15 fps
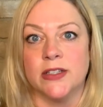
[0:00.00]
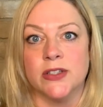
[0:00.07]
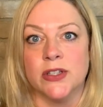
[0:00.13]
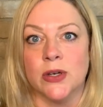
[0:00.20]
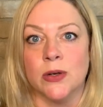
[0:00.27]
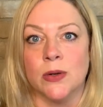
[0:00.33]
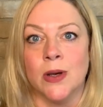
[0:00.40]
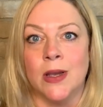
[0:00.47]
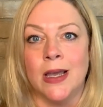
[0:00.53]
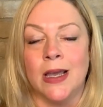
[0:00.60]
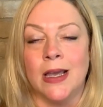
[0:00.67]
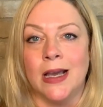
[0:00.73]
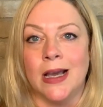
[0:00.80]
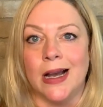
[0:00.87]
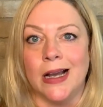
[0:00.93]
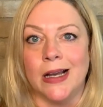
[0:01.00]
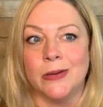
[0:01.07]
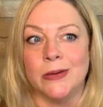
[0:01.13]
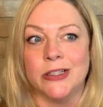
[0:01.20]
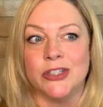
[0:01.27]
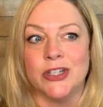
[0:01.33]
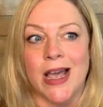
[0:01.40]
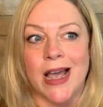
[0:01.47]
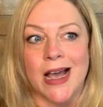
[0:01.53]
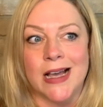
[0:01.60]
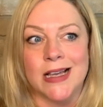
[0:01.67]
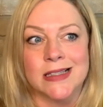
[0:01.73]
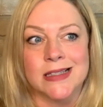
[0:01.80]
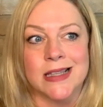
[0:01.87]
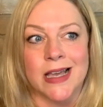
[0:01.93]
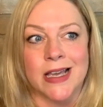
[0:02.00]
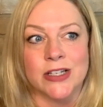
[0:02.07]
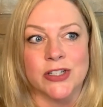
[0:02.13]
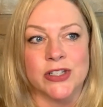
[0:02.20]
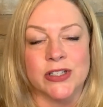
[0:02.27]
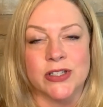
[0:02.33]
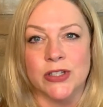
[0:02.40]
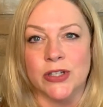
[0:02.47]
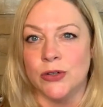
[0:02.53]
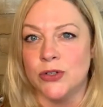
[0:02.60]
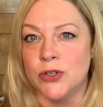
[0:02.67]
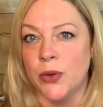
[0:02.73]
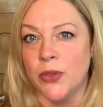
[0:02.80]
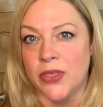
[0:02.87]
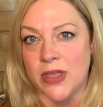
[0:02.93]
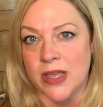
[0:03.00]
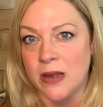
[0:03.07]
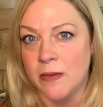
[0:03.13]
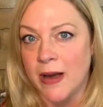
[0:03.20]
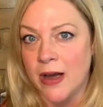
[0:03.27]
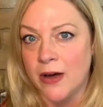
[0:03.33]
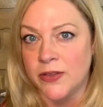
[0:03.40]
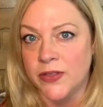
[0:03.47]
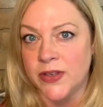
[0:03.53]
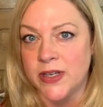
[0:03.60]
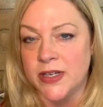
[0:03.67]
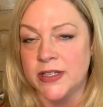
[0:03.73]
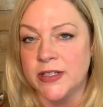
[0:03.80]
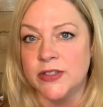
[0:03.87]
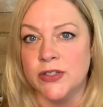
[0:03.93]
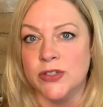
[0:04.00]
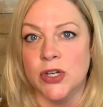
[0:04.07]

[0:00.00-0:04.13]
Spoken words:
So I would ask that just, don't think about this.